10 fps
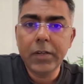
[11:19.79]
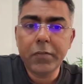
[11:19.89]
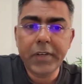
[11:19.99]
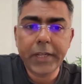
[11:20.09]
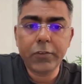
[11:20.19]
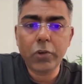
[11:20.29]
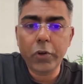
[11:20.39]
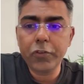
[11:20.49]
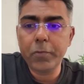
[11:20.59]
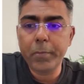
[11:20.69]
finance
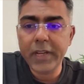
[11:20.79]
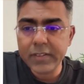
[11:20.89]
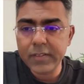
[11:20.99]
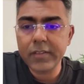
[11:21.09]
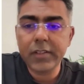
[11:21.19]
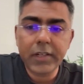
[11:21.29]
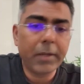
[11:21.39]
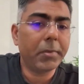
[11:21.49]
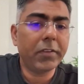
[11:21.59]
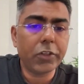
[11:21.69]
cost plus
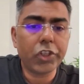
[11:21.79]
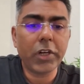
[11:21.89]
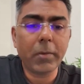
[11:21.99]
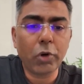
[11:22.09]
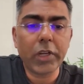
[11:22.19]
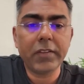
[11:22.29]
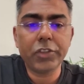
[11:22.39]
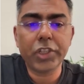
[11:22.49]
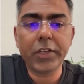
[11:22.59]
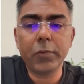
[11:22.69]
depreciation and
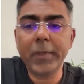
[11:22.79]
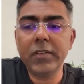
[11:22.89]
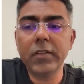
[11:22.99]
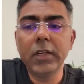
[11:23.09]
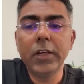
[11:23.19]
amortization expense.